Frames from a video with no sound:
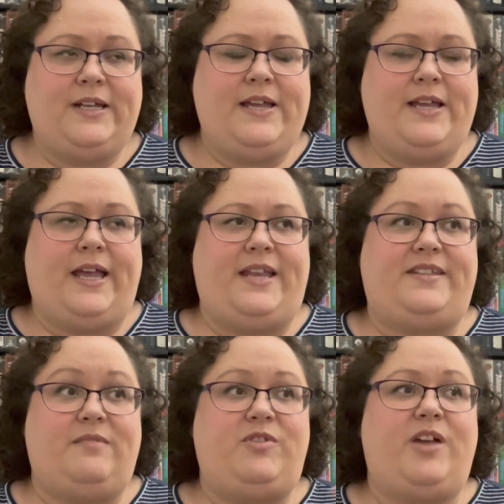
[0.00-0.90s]
And
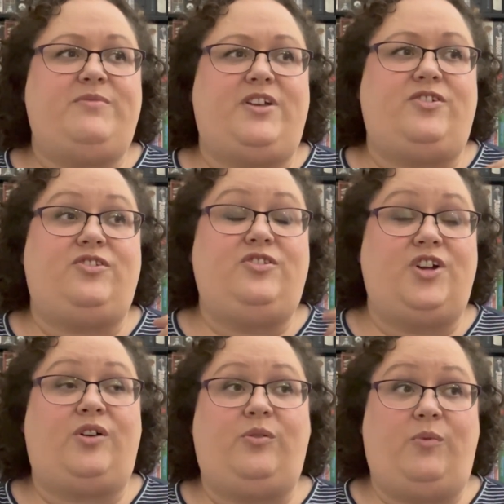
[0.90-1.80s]
sometimes I just
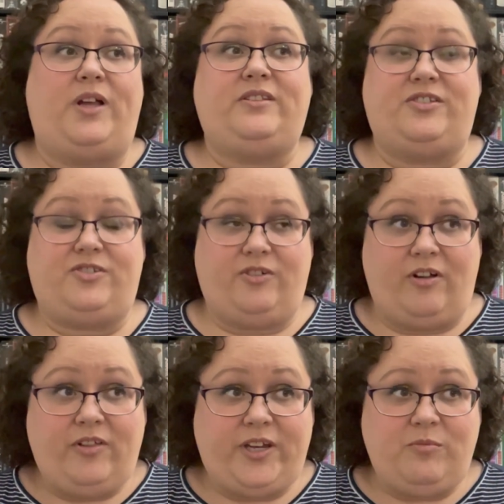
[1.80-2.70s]
don't want the
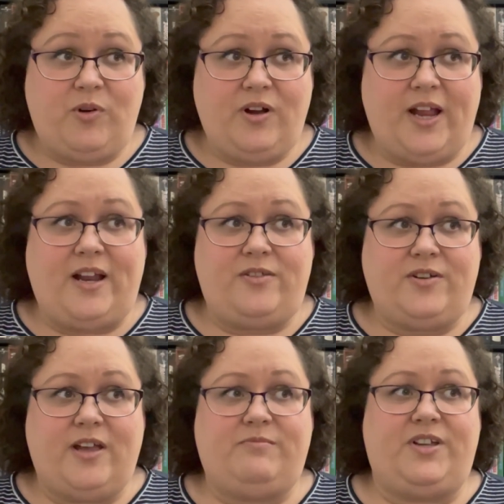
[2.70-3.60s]
struggle anymore. And other
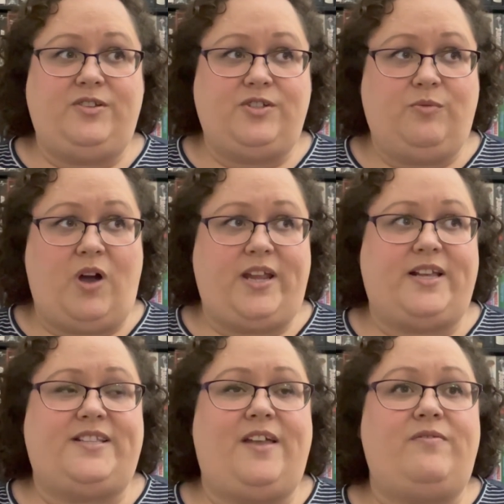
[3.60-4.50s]
times I do want it,
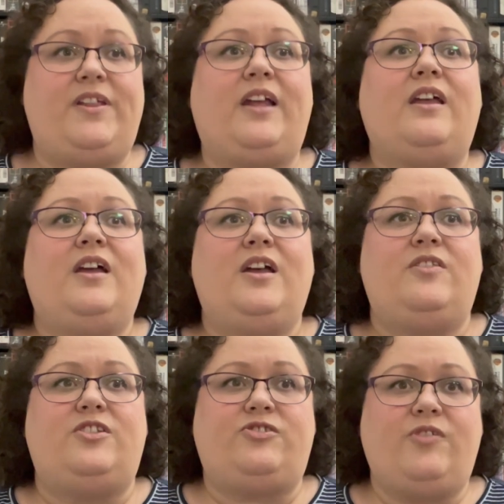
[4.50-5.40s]
because I feel like
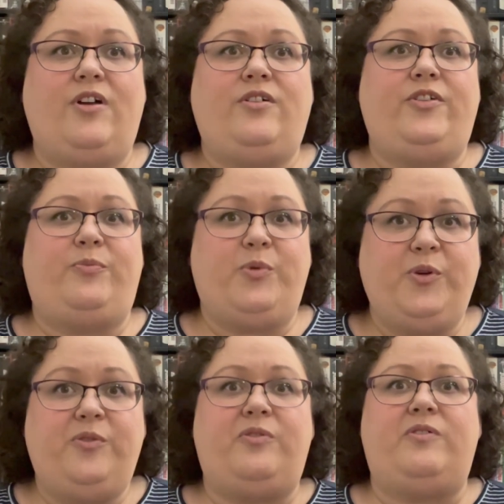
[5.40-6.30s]
the struggle is
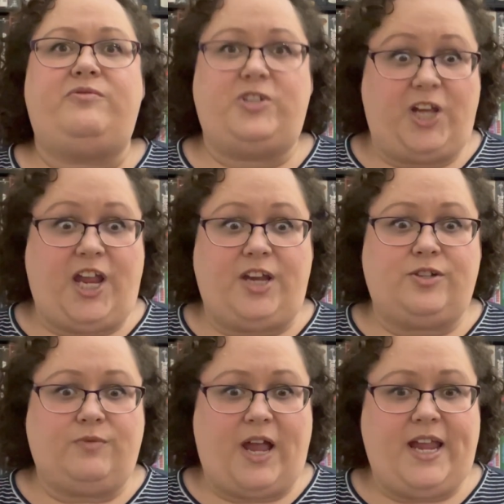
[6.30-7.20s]
proof of
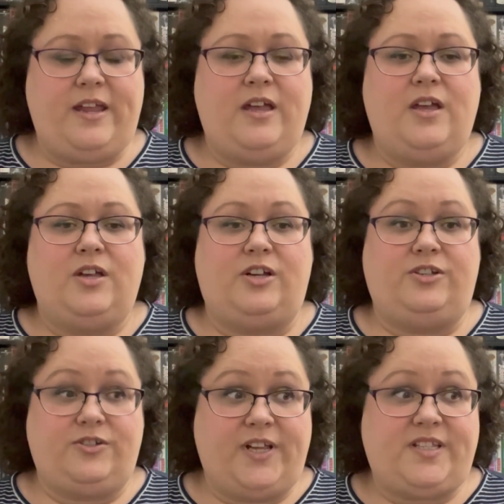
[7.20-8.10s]
change, right? You're
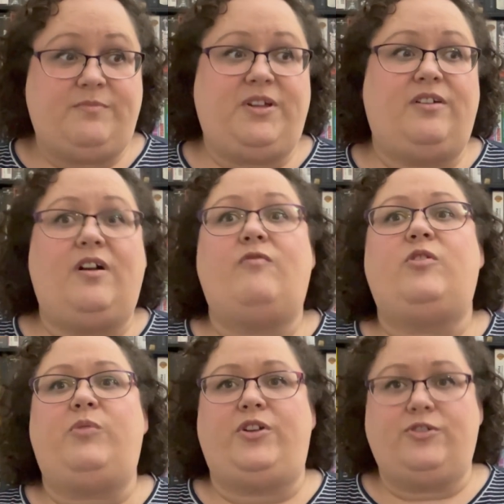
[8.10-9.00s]
doing something
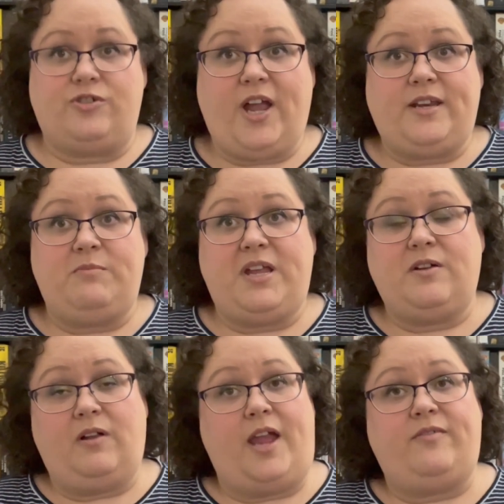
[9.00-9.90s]
uncomfortable. You're trying to make
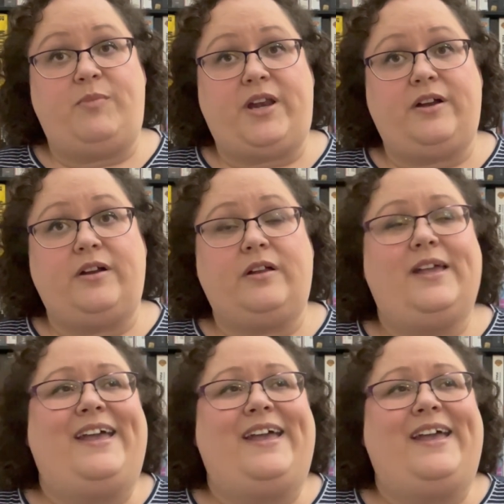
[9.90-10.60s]
your life better.